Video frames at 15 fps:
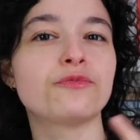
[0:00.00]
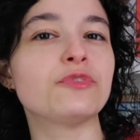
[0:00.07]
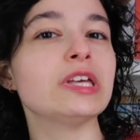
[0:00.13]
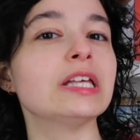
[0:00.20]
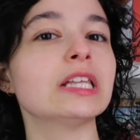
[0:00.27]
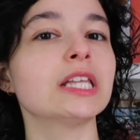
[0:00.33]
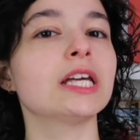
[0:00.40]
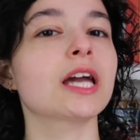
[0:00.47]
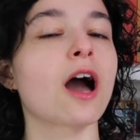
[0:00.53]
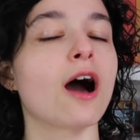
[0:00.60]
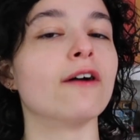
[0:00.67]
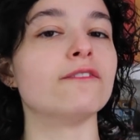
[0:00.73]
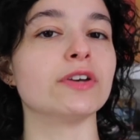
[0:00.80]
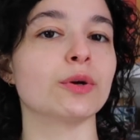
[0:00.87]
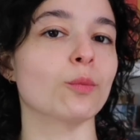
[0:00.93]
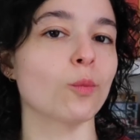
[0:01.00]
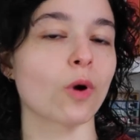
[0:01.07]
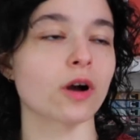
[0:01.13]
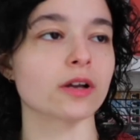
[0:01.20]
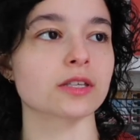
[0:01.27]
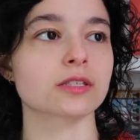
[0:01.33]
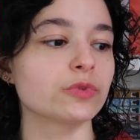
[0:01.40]
feeling of it
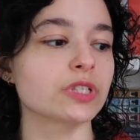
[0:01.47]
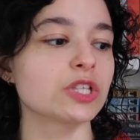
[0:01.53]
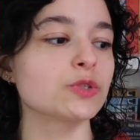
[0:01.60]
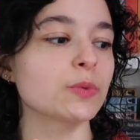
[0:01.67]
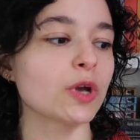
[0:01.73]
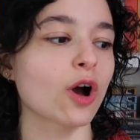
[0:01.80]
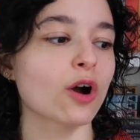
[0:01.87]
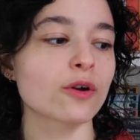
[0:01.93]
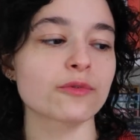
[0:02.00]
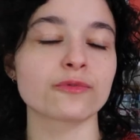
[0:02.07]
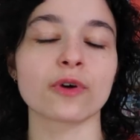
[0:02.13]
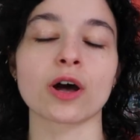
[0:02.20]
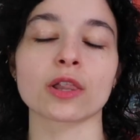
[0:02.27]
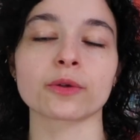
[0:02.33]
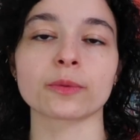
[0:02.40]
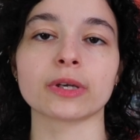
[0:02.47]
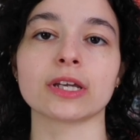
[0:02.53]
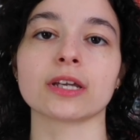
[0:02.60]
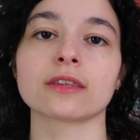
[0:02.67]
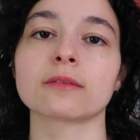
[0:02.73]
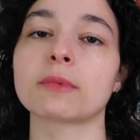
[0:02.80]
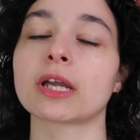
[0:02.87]
was since we are
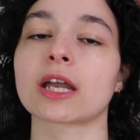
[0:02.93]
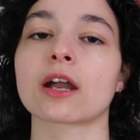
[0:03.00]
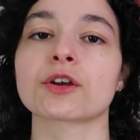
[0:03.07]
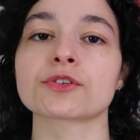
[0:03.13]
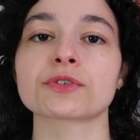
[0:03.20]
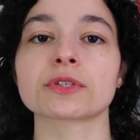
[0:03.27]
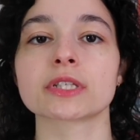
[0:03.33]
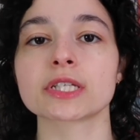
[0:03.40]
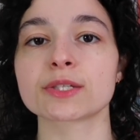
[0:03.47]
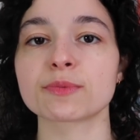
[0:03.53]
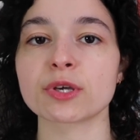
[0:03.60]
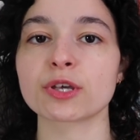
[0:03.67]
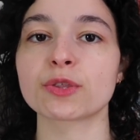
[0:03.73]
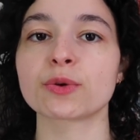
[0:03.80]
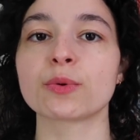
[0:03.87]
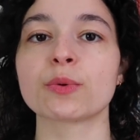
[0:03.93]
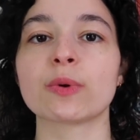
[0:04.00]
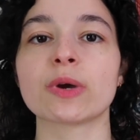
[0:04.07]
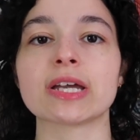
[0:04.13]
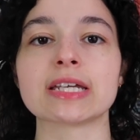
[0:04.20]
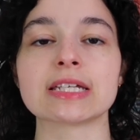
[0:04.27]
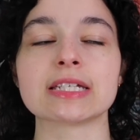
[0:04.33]
following the main character Elizabeth
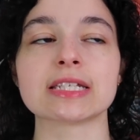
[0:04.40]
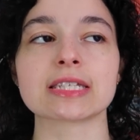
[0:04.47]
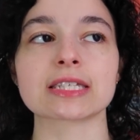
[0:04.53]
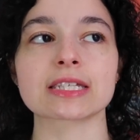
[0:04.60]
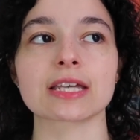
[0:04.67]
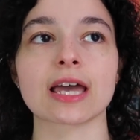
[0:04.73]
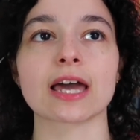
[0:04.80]
who is